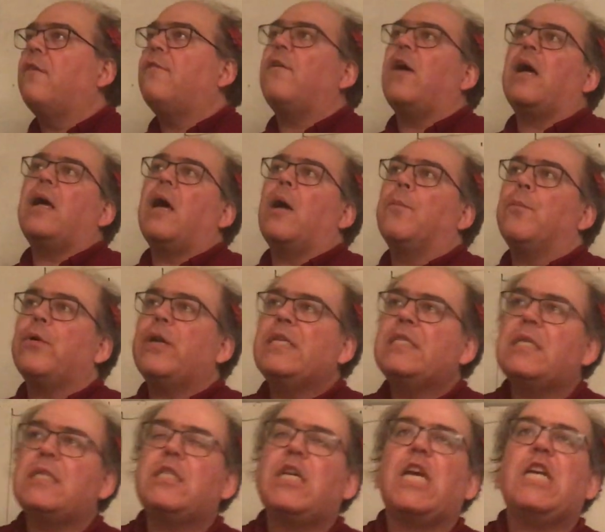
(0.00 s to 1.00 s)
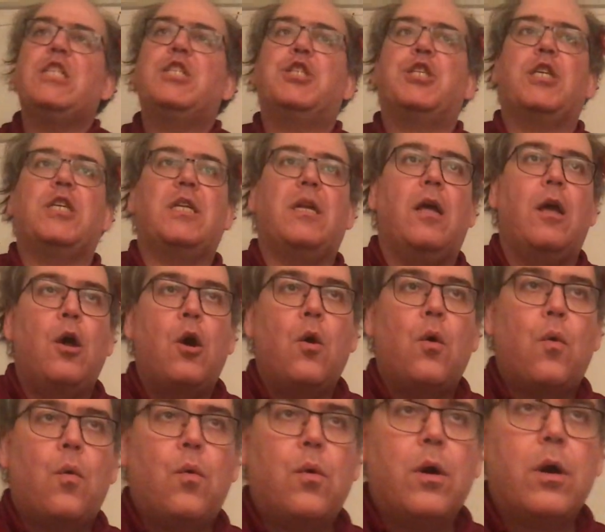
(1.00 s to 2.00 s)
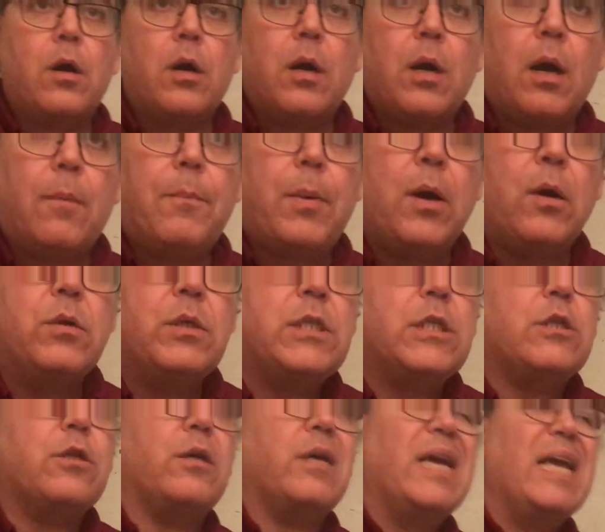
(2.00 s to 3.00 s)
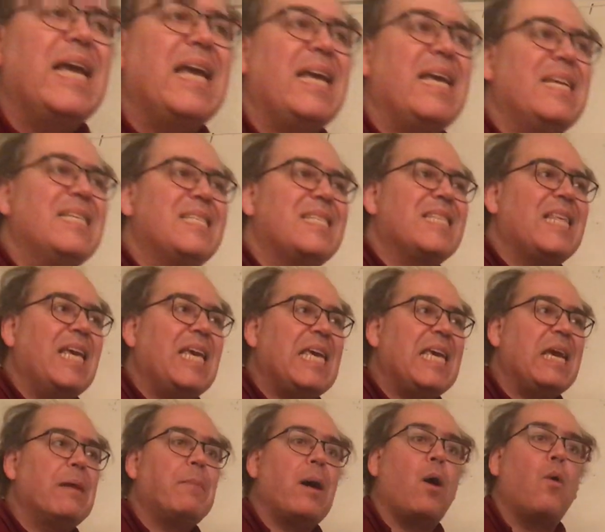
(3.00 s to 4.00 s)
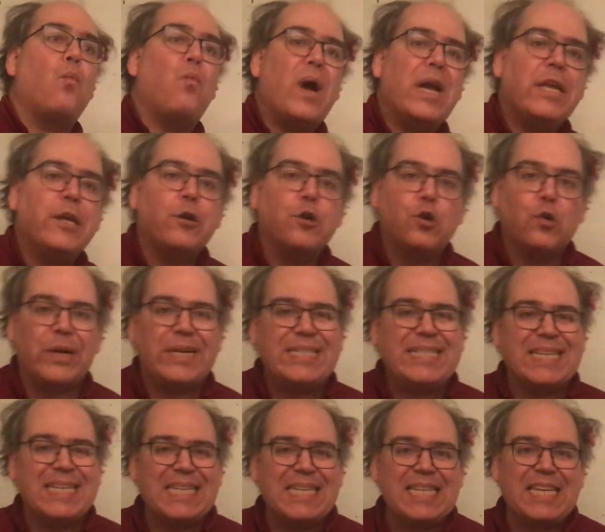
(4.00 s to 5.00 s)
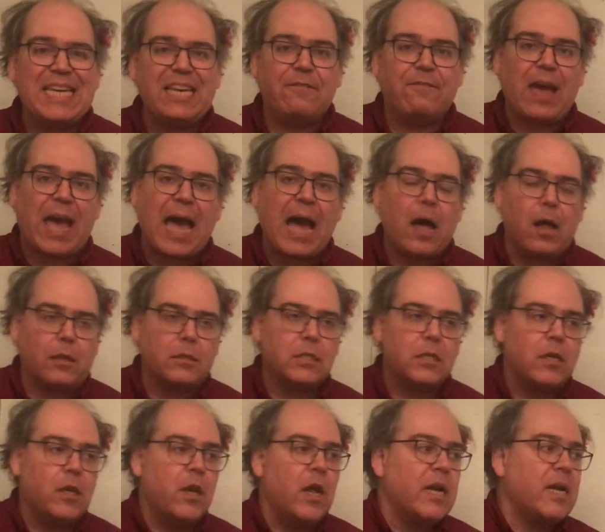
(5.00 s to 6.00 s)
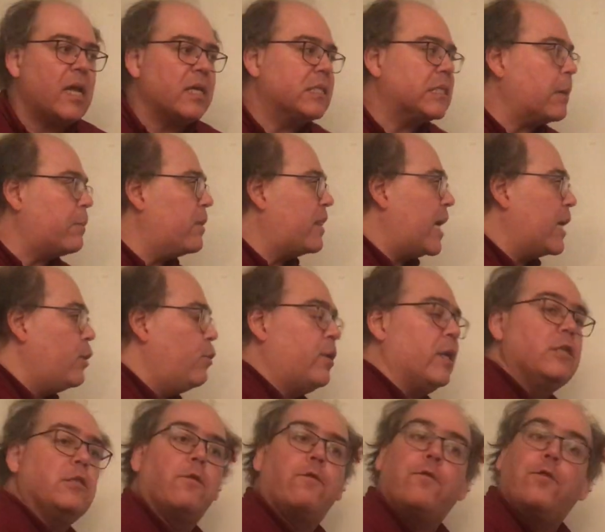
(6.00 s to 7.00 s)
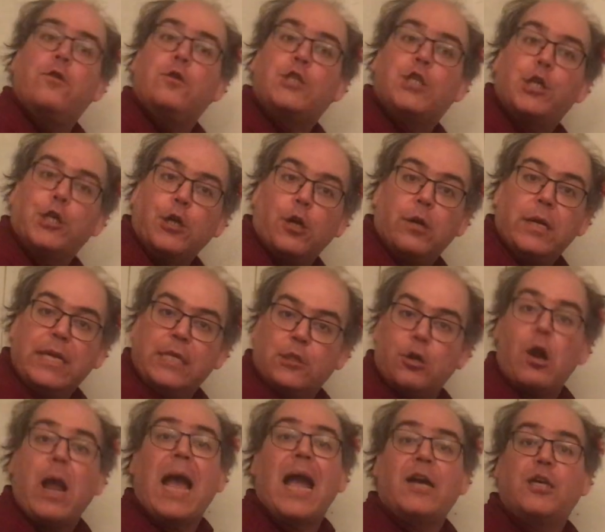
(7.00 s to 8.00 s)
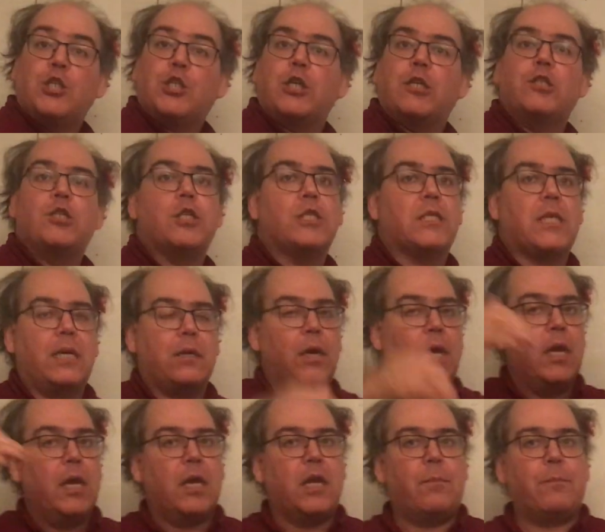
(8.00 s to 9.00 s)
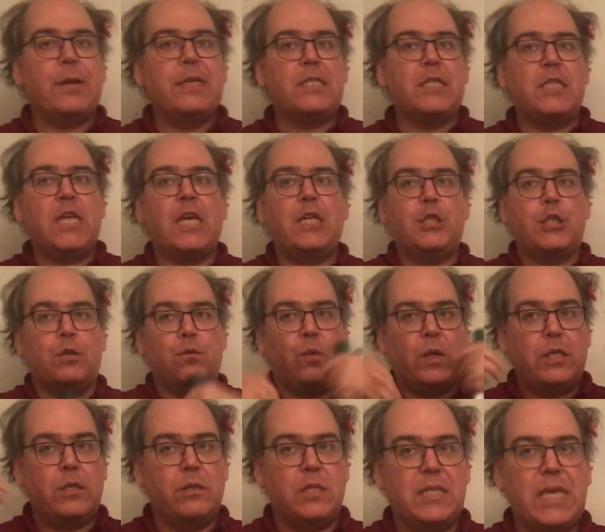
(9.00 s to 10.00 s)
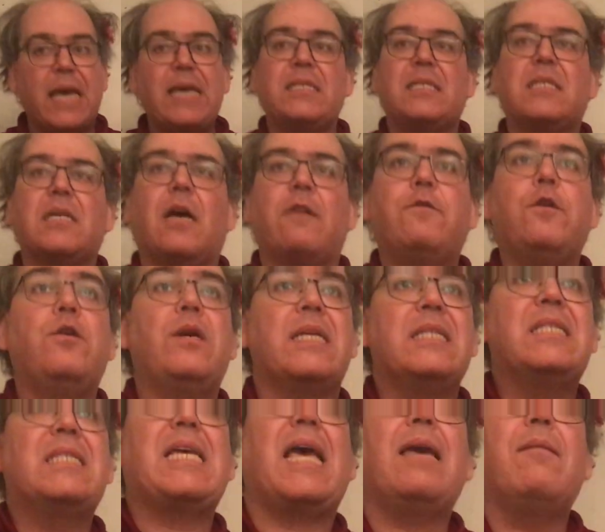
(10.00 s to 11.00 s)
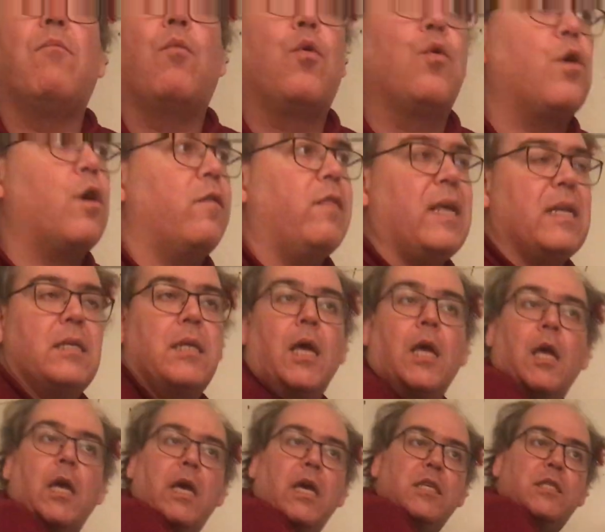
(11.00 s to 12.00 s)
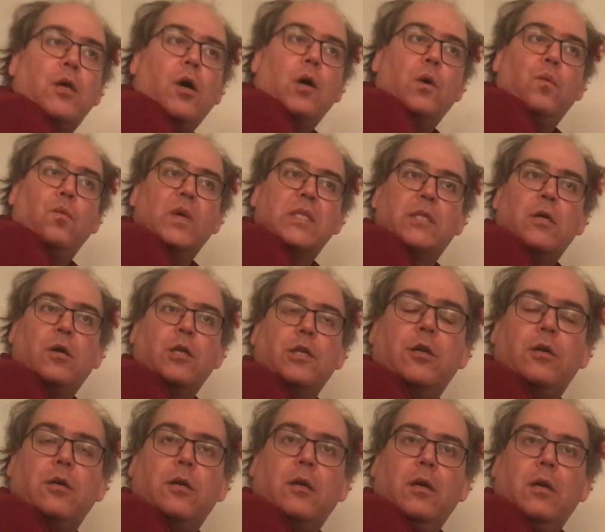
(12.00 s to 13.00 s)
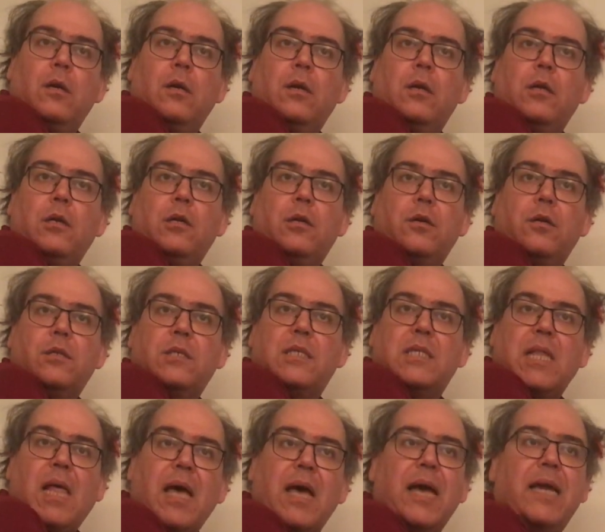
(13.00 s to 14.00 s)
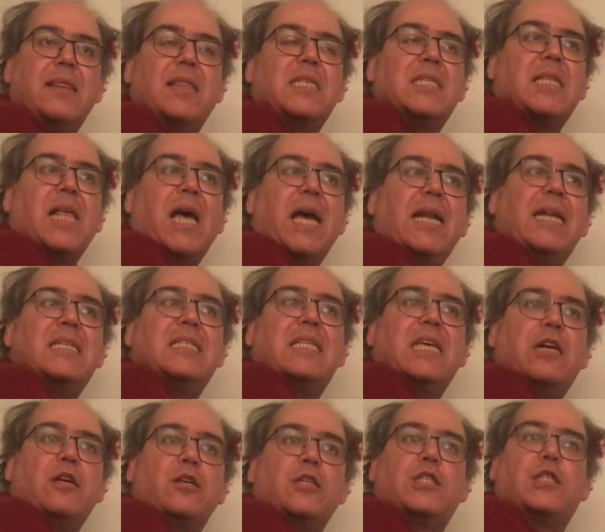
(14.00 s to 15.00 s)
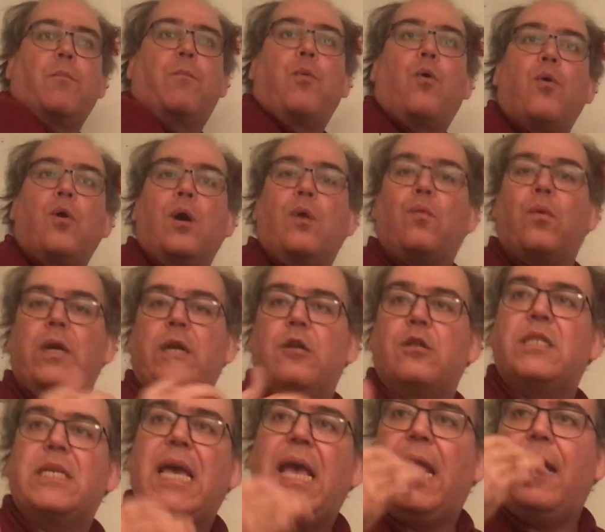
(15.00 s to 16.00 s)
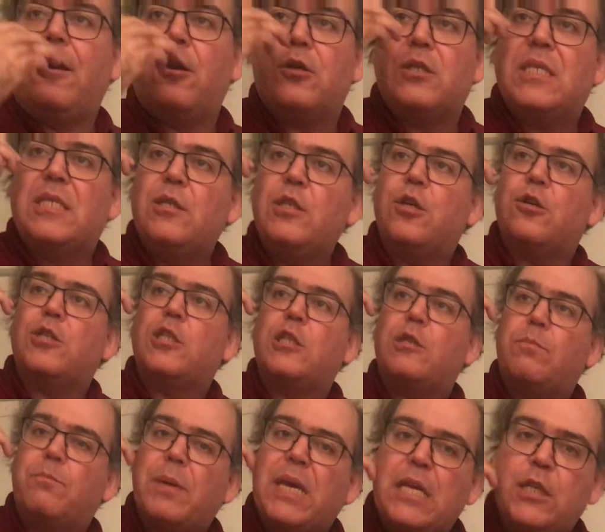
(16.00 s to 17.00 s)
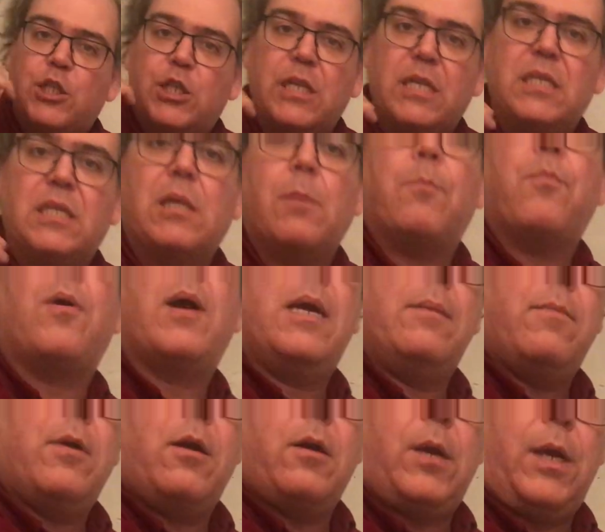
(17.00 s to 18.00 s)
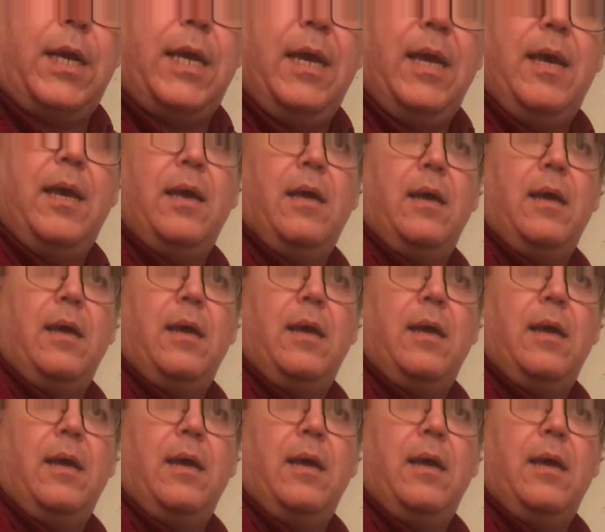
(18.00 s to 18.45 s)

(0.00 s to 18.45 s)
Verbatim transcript: of a presentation or a poster is thinking about what you're going to leave out. Now, some of that you can defer to your interaction, just like in a presentation, when you say stuff, you can say more than is what's your your slide. The slide is there to support what you're saying. Your, your speech is the primary